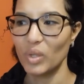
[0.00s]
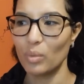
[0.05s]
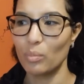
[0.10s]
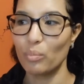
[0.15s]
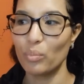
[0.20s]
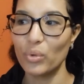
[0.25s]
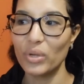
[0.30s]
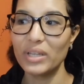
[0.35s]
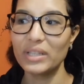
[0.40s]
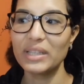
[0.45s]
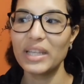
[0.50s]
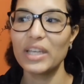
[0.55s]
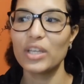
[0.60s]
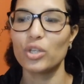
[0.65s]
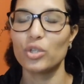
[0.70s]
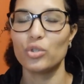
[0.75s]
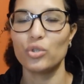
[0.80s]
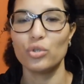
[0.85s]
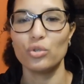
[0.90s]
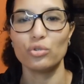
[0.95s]
bring
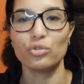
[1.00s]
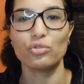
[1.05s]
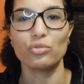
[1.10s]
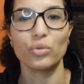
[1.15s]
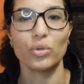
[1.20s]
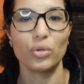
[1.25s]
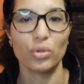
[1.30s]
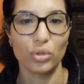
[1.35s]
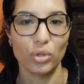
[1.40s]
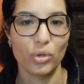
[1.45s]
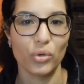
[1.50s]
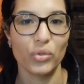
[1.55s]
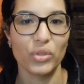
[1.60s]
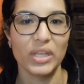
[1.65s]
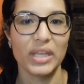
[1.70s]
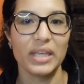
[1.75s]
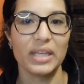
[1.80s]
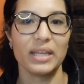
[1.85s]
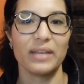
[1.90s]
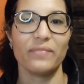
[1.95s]
like neutral
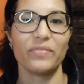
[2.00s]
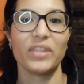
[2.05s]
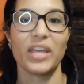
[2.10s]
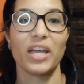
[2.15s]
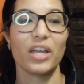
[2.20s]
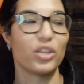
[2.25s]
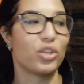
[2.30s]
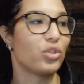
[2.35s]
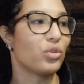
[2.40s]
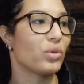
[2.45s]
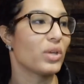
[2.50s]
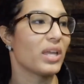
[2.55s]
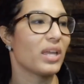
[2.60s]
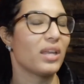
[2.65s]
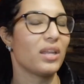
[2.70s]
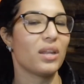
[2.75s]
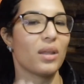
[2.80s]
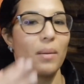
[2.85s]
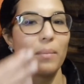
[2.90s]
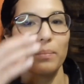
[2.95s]
clothing that you
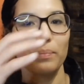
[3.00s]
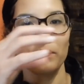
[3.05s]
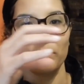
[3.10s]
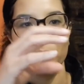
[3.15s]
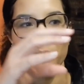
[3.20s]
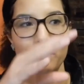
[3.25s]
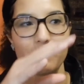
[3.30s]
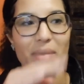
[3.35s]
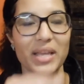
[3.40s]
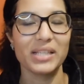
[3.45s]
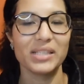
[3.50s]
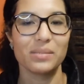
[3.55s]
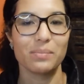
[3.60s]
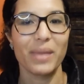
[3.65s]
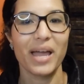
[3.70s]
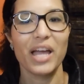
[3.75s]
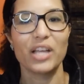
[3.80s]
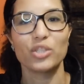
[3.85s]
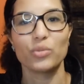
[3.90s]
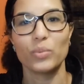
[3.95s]
can mix
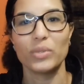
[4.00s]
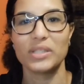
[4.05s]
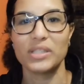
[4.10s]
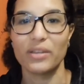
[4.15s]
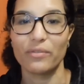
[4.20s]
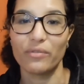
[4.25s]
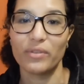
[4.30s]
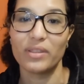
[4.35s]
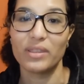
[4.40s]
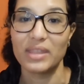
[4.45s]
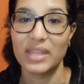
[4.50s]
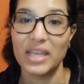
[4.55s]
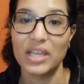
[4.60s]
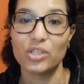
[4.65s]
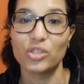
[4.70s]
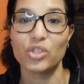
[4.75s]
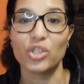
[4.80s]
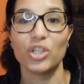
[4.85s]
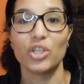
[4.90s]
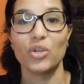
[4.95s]
match with different
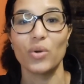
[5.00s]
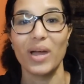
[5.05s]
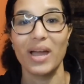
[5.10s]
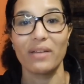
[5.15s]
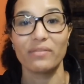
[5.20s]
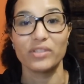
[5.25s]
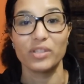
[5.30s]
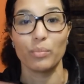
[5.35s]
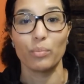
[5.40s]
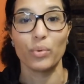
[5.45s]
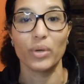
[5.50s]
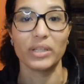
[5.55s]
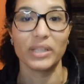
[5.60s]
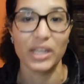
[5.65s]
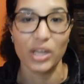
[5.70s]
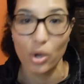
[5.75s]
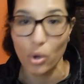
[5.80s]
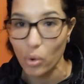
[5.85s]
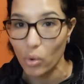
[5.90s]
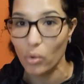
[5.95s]
things so you don't have to bring
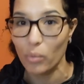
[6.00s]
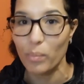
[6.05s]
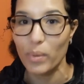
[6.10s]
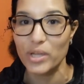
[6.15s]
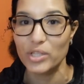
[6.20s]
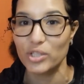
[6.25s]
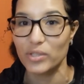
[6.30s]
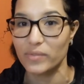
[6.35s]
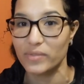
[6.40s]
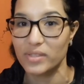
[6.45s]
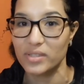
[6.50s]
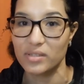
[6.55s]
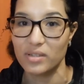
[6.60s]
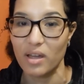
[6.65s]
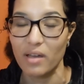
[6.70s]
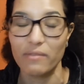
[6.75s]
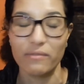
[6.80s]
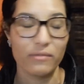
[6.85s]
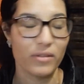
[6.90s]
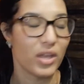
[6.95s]
like a whole bunch of
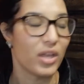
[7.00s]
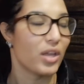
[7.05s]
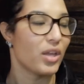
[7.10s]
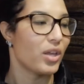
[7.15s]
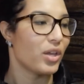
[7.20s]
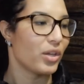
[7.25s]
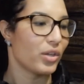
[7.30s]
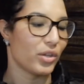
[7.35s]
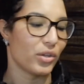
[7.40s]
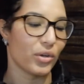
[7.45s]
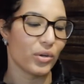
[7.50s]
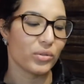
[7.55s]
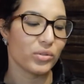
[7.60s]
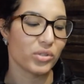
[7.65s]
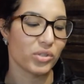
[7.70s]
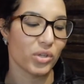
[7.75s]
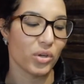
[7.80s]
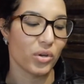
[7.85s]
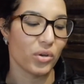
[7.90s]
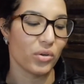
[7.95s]
stuff, you know,
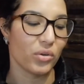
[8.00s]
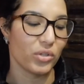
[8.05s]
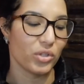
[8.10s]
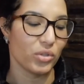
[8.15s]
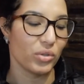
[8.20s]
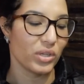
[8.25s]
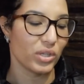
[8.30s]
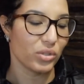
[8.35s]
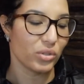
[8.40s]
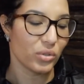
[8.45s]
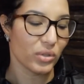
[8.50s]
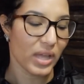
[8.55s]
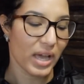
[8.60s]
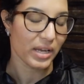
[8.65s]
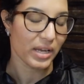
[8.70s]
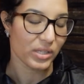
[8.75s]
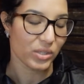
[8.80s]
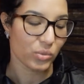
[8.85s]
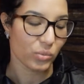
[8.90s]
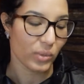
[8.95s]
so you can do
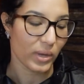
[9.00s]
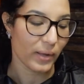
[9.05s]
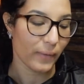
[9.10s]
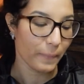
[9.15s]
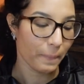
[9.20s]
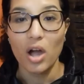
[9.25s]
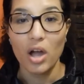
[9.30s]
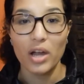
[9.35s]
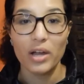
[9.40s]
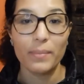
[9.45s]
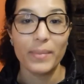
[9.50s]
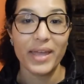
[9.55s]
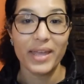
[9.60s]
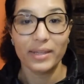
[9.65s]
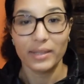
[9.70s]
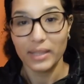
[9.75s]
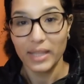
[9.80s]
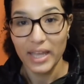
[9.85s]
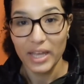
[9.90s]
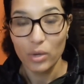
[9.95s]
as well. Arm
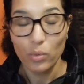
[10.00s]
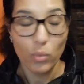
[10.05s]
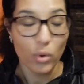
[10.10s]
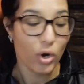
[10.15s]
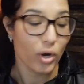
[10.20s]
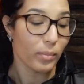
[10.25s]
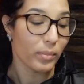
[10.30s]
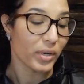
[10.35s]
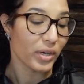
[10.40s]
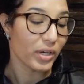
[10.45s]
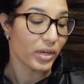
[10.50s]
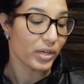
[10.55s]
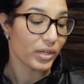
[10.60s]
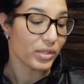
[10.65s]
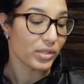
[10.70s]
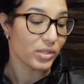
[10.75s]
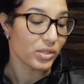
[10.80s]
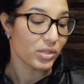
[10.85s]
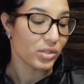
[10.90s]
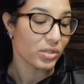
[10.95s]
and leg
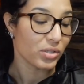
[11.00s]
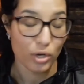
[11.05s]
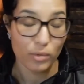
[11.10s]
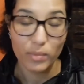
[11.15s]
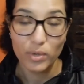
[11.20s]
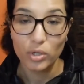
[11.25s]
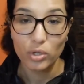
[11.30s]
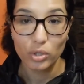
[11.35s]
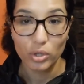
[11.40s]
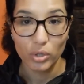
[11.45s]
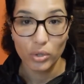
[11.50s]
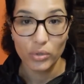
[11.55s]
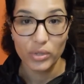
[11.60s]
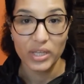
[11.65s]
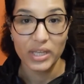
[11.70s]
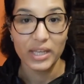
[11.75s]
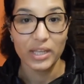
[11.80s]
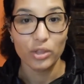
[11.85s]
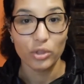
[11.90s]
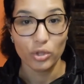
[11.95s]
warmers, thermal
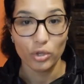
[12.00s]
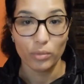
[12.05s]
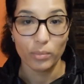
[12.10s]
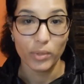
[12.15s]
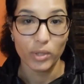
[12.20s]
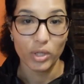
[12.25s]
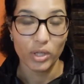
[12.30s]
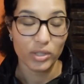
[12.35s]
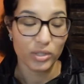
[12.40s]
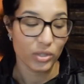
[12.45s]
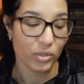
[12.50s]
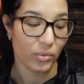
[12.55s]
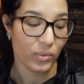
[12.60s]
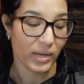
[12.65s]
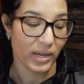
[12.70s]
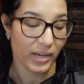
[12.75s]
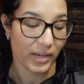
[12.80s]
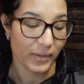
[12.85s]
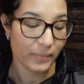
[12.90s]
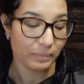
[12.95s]
clothing and thermal
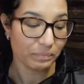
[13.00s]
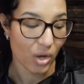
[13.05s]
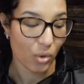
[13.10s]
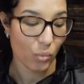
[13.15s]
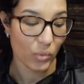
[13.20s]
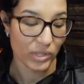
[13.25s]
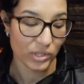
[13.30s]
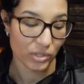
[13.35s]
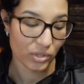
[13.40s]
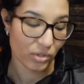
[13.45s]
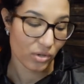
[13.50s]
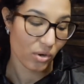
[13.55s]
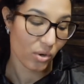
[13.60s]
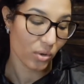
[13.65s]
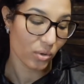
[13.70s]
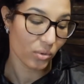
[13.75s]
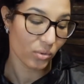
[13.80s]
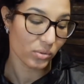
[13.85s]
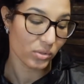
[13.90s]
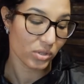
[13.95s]
underwear, a winter
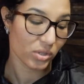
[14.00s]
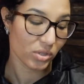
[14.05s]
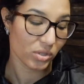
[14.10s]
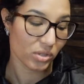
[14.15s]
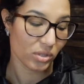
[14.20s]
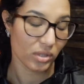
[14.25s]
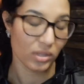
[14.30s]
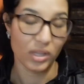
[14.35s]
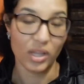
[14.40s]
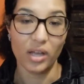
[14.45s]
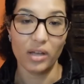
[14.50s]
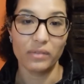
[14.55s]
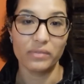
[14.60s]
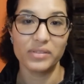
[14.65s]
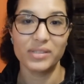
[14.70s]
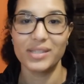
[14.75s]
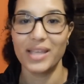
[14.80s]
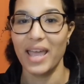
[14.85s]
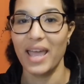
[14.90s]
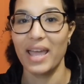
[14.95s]
coat,
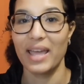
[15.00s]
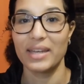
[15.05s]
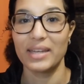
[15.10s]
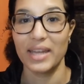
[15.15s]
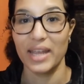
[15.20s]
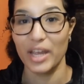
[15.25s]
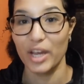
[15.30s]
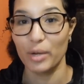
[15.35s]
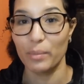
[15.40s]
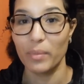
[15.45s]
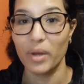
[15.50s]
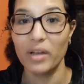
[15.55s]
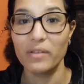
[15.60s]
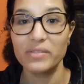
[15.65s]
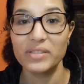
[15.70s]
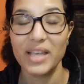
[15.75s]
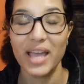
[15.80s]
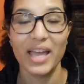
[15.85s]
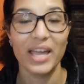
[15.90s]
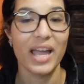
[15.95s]
gloves, and
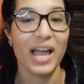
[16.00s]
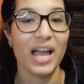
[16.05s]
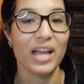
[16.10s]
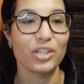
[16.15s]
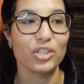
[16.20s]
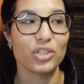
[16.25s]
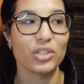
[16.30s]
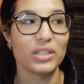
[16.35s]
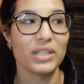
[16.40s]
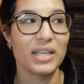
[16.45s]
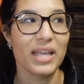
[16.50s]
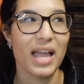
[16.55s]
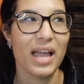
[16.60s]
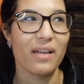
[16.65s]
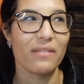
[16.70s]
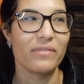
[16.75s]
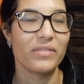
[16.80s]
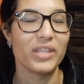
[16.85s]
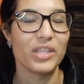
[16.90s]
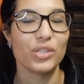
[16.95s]
earmuffs. I actually
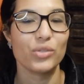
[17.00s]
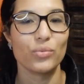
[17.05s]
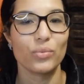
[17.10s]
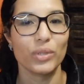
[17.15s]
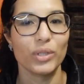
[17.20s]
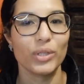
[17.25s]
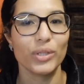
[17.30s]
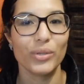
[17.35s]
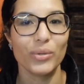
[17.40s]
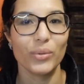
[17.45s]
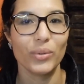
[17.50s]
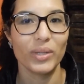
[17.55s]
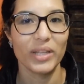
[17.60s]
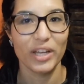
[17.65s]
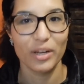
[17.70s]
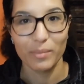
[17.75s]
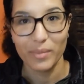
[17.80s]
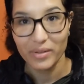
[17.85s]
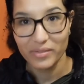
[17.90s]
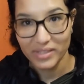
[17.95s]
have these really cool
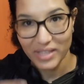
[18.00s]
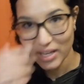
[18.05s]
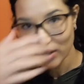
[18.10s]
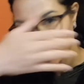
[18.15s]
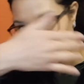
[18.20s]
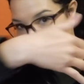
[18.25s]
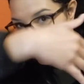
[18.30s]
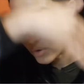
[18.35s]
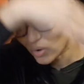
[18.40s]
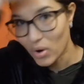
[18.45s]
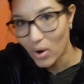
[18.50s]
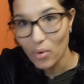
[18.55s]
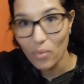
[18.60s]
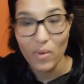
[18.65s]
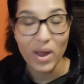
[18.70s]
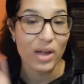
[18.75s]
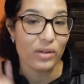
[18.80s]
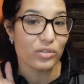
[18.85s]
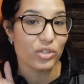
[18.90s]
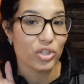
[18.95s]
earmuffs that don't go
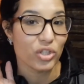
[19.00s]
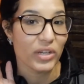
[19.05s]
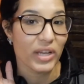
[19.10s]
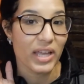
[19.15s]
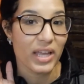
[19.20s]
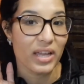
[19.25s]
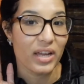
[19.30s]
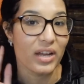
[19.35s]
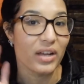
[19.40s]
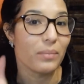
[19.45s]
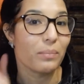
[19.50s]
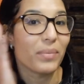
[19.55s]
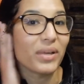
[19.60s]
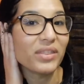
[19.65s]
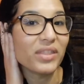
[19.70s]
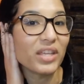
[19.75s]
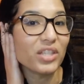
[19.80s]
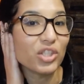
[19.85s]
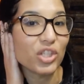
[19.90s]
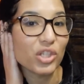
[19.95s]
around your hair,
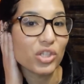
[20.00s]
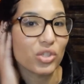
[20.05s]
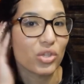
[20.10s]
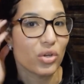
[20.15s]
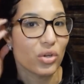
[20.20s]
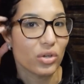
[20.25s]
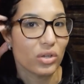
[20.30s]
but they just